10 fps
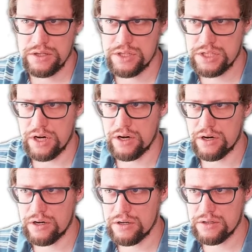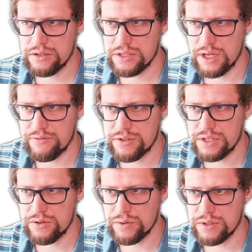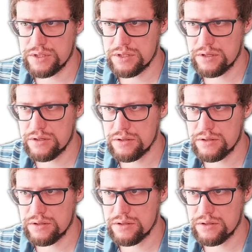CR/LF sequence.